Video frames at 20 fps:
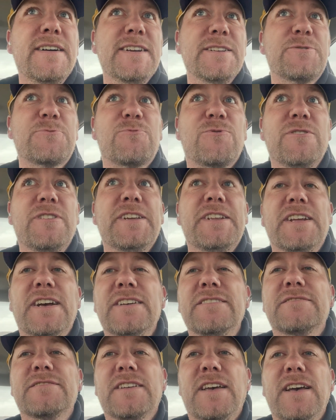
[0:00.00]
really
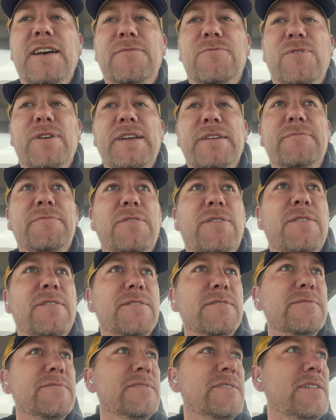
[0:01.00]
nice to have
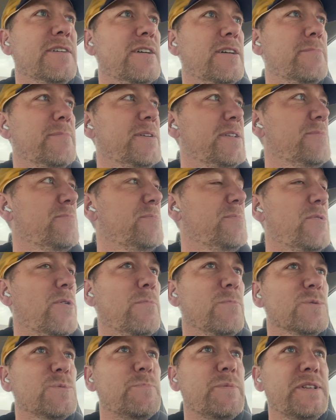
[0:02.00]
rainfall, and it would
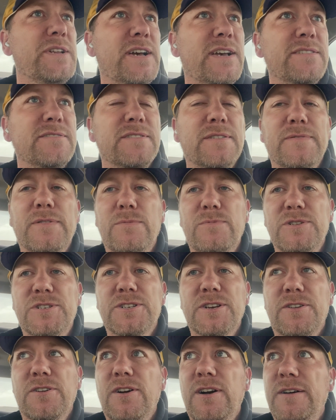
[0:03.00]
almost be nice if it would
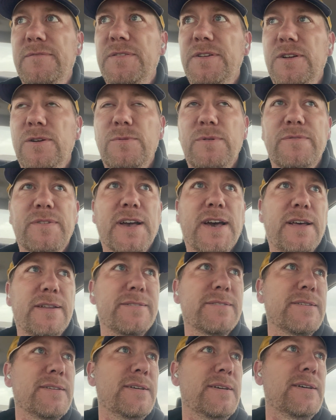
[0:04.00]
shut off here. We've
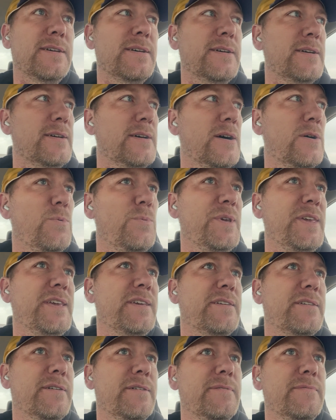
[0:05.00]
got a
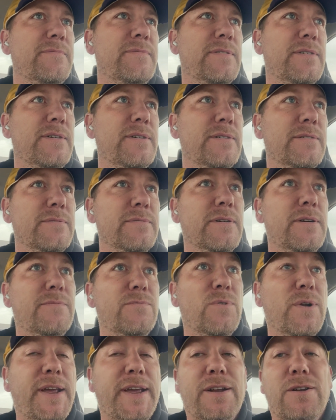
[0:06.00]
week
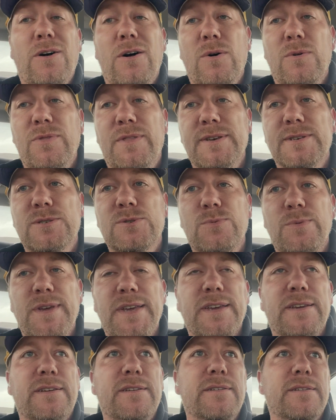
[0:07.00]
of rain all this
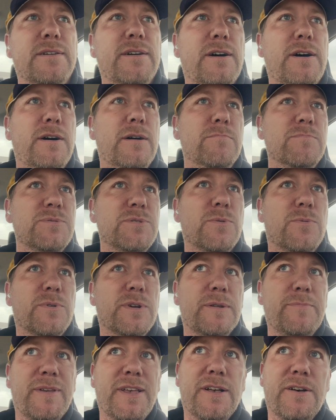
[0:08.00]
week, so we're
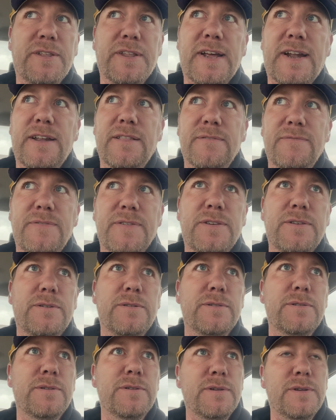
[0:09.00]
going to be held out of the
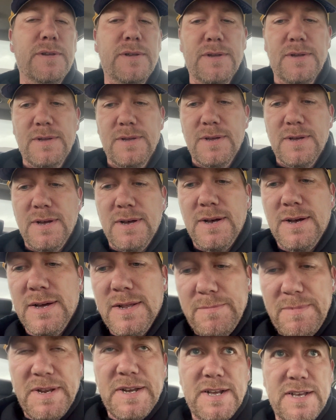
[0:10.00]
field.
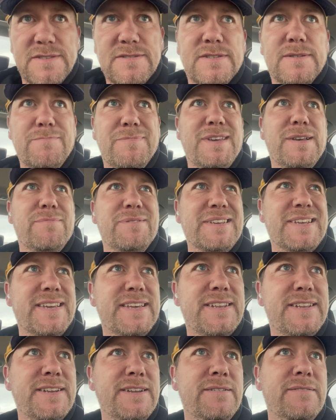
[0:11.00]
It'd be nice to be able to
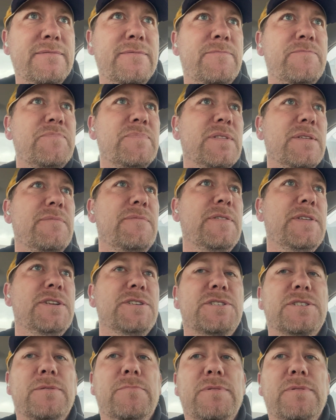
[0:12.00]
get in and finish some of